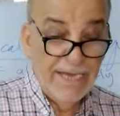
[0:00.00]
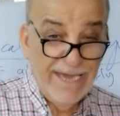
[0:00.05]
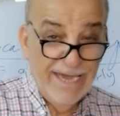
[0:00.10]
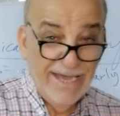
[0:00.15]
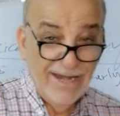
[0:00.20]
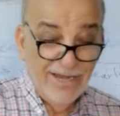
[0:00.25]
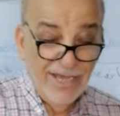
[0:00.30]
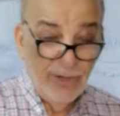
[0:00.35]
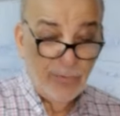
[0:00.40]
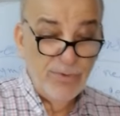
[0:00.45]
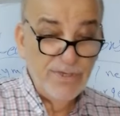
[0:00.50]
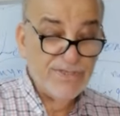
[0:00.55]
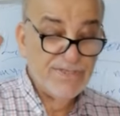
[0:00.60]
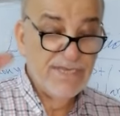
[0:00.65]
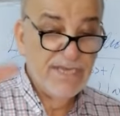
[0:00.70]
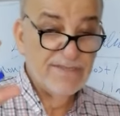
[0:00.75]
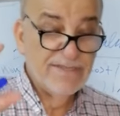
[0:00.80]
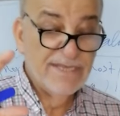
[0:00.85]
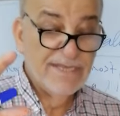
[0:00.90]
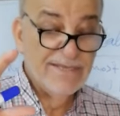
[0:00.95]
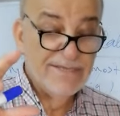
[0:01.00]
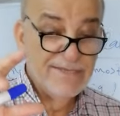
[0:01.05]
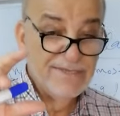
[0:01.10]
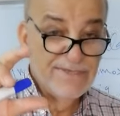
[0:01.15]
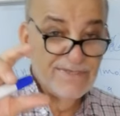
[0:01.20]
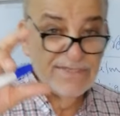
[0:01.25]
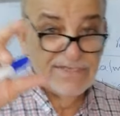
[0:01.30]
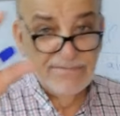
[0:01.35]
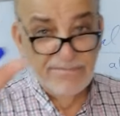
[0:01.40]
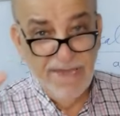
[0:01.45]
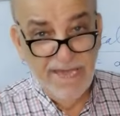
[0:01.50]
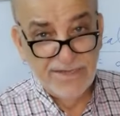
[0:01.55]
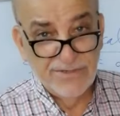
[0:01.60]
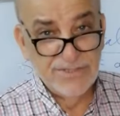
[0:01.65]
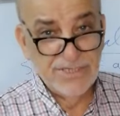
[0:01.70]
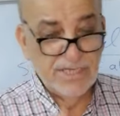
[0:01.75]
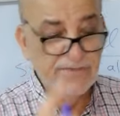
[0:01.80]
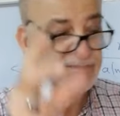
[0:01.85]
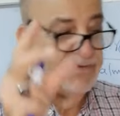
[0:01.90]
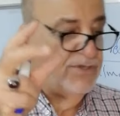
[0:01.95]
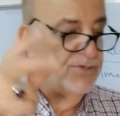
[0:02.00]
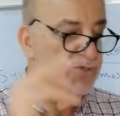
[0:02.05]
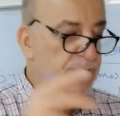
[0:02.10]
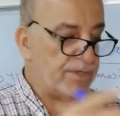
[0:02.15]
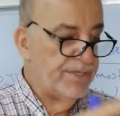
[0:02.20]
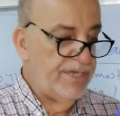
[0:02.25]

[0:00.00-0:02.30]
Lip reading: Earlier we said semantic feature.